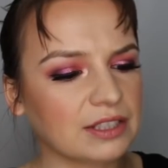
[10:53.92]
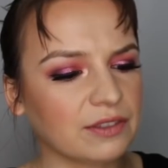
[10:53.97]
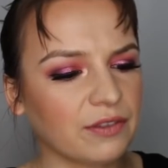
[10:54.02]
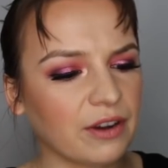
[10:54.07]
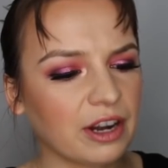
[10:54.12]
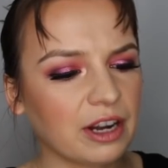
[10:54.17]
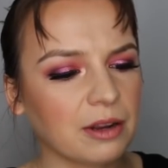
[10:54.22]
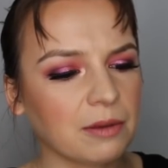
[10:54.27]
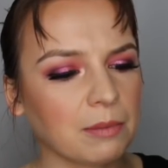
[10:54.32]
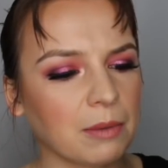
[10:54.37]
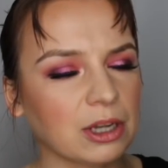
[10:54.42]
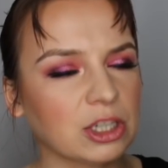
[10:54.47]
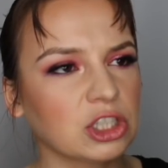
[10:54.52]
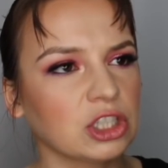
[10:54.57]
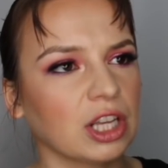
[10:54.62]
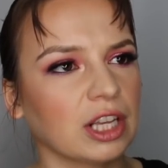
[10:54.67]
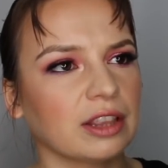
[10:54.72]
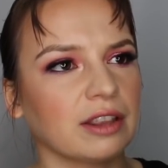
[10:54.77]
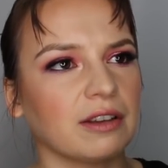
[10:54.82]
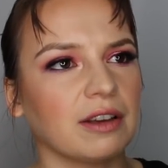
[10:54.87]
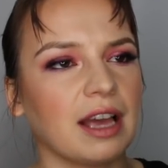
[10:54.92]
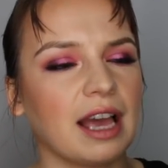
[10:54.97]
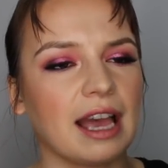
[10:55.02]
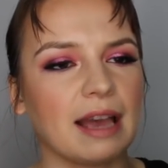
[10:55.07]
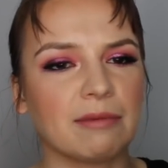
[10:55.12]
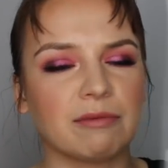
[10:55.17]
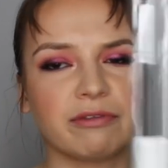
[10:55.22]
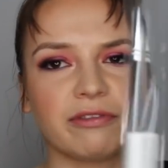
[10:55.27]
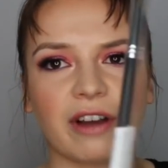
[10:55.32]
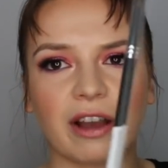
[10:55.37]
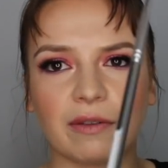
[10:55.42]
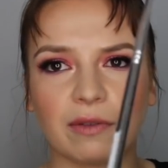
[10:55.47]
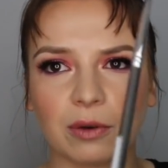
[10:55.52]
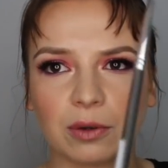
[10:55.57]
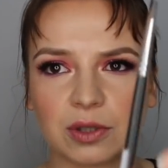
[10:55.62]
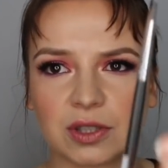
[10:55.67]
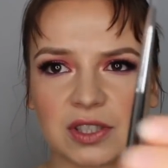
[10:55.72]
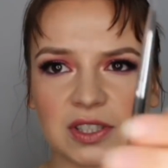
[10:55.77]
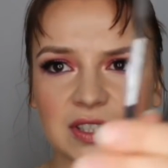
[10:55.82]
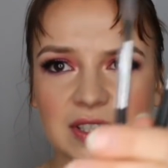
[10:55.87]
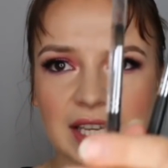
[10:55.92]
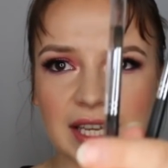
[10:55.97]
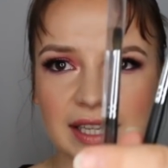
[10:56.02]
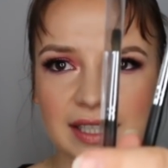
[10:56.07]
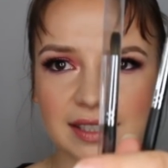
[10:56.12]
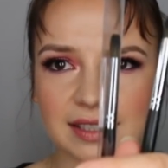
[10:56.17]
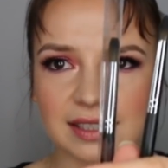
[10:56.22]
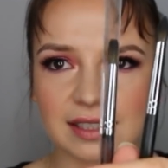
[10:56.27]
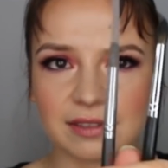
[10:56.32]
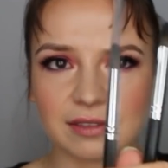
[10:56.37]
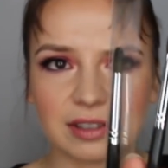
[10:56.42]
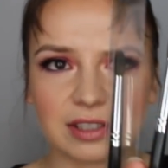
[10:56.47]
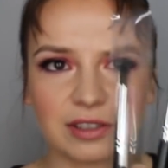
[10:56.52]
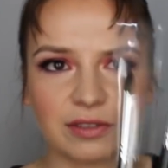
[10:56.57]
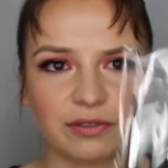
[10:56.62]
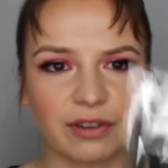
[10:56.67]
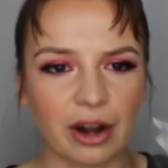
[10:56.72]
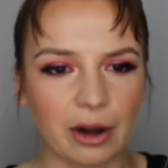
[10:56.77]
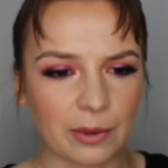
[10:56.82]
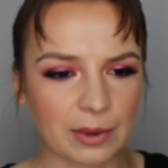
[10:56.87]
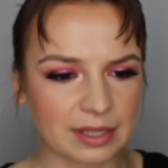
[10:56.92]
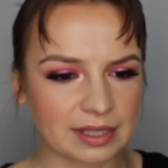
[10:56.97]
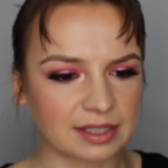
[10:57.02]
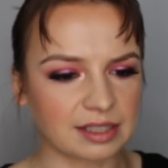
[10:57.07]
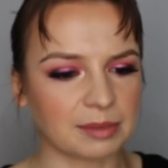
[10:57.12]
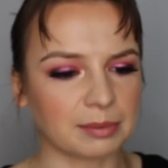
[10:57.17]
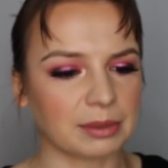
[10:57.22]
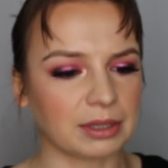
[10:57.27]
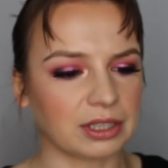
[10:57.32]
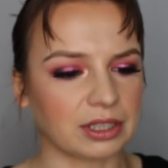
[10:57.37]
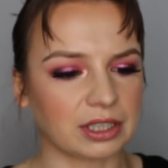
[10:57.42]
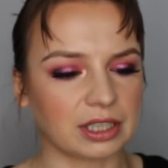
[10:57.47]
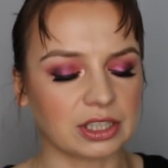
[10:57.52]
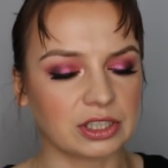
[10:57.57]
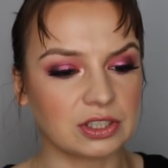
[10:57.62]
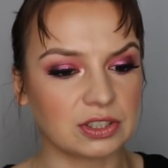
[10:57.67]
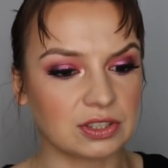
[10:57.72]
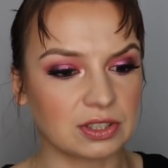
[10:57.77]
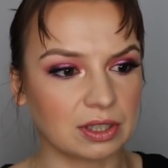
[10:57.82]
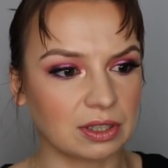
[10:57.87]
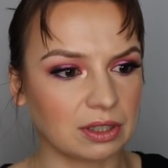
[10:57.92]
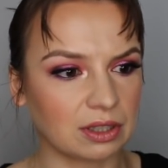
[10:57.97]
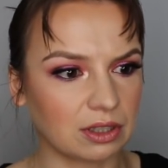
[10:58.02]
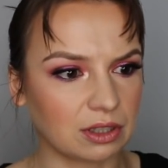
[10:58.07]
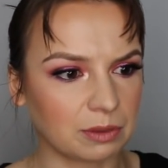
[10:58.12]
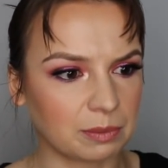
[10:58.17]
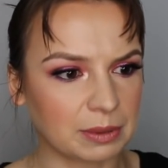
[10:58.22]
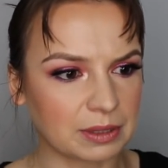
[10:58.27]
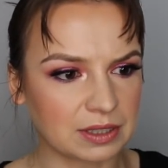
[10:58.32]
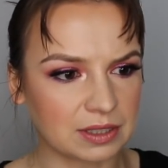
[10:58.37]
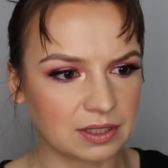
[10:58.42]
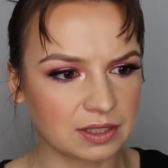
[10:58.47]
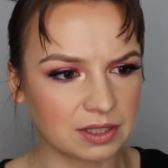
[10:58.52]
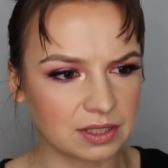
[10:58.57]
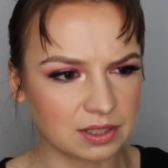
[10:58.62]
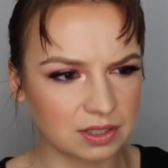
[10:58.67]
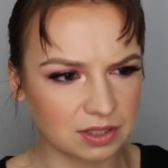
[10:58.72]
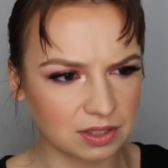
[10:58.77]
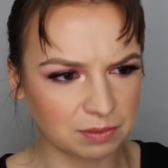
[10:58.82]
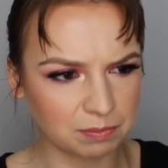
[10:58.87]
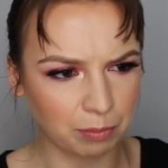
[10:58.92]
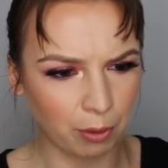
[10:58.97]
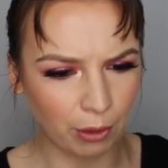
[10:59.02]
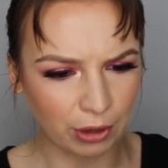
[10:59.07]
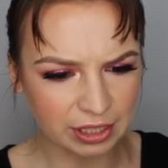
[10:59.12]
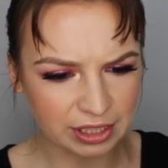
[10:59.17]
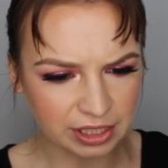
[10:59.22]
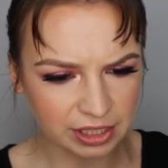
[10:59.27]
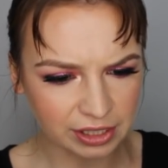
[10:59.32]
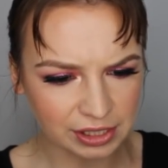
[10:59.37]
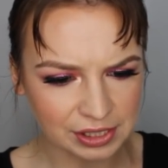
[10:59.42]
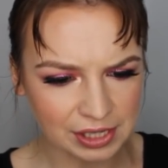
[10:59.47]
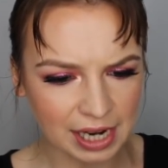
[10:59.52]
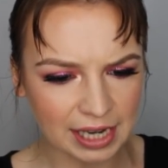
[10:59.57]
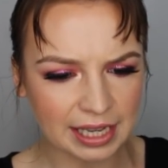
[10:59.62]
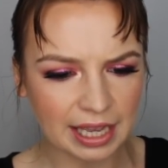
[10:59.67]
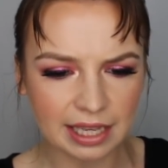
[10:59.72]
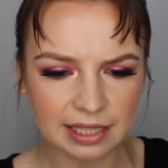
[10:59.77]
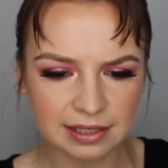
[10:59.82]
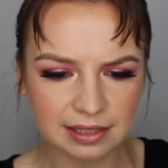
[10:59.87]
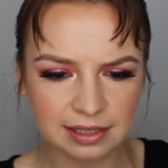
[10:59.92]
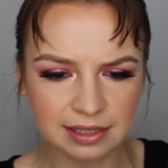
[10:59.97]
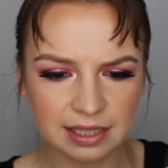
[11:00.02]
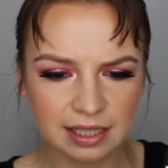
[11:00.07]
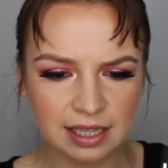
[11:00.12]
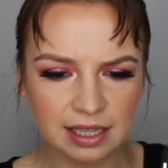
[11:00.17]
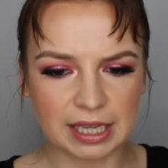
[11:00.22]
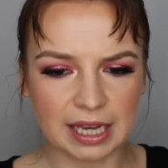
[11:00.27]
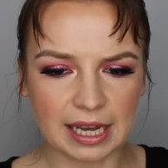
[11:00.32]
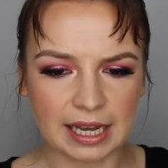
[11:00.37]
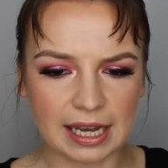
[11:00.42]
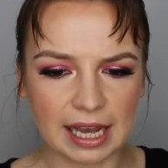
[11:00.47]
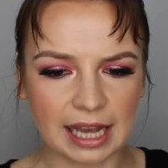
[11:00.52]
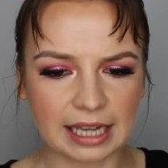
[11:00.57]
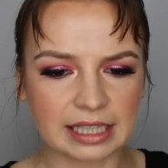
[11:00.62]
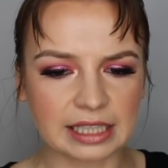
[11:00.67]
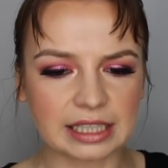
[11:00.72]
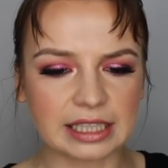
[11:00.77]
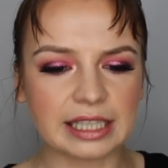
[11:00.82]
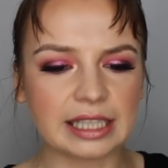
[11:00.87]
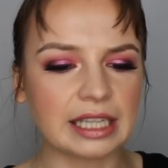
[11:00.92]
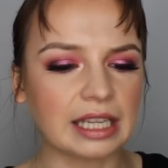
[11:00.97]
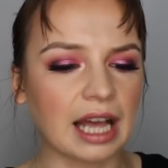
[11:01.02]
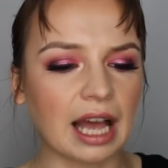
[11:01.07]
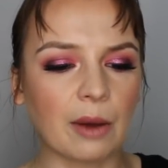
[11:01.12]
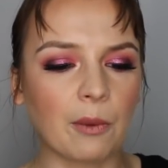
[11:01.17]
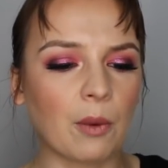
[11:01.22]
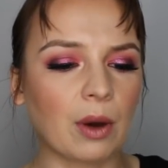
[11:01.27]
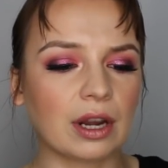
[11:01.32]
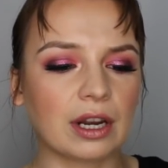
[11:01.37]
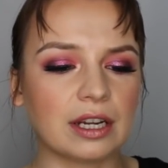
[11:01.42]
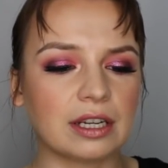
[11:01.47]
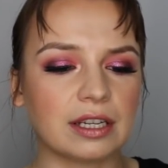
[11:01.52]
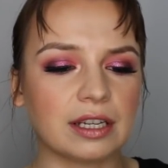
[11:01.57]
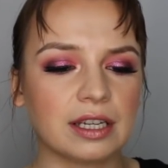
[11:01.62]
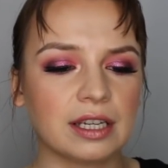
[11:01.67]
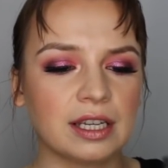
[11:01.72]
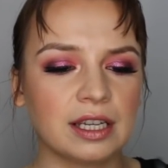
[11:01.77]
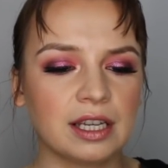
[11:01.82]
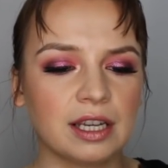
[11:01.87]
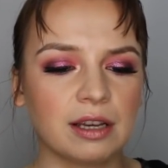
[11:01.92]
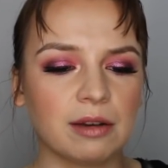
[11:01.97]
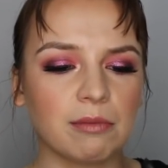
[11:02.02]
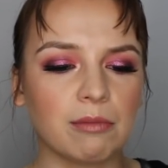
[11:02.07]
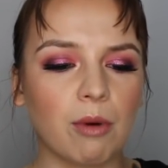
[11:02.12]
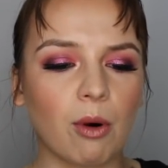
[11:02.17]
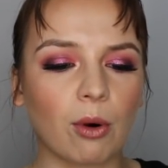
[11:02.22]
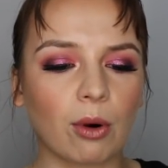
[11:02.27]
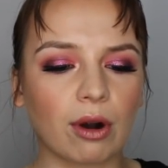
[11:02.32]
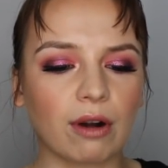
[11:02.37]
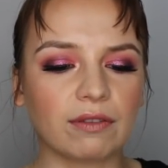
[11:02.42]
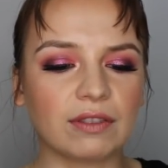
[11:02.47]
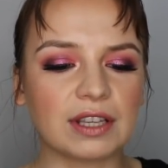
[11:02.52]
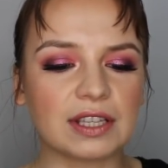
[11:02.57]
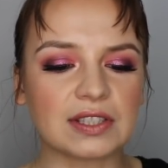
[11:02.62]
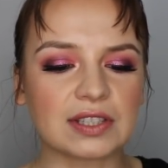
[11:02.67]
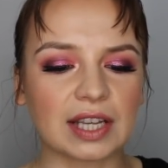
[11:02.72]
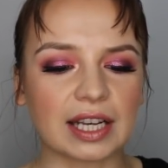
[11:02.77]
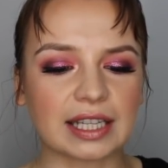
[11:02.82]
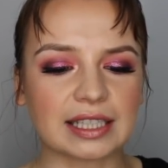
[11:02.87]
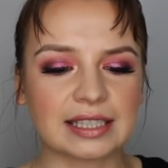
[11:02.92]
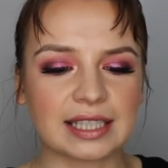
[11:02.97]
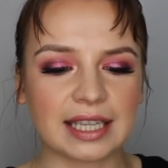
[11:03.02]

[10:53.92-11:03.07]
it's very much like the M506. It's very similar. It's just a little bit pointier, I guess. But yeah, I wanted more of these like